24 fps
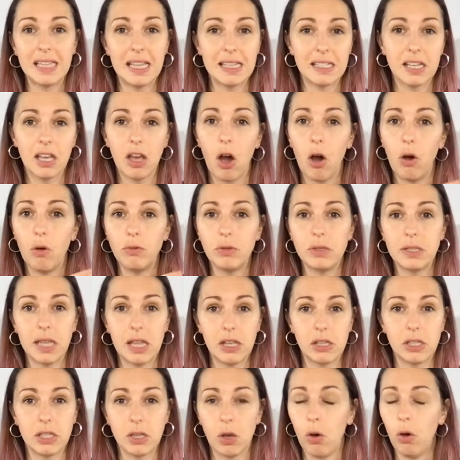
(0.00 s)
there's golds,
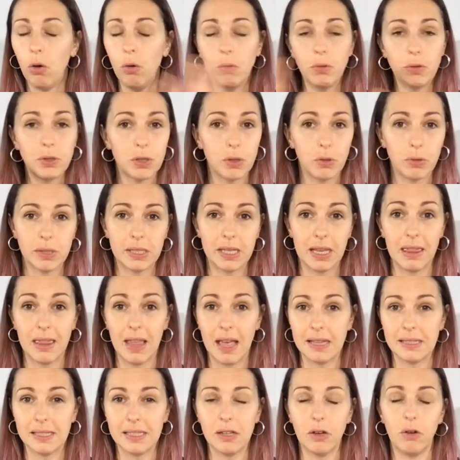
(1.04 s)
there's all sorts in
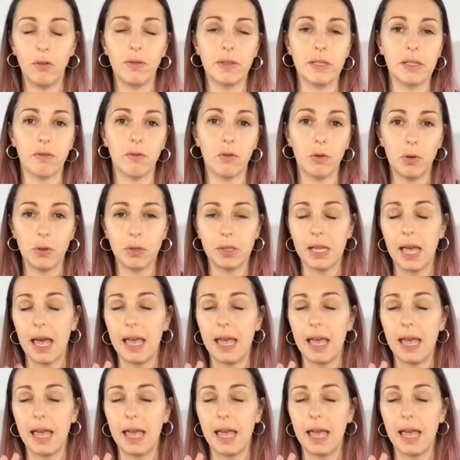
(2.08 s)
there, silvers of course.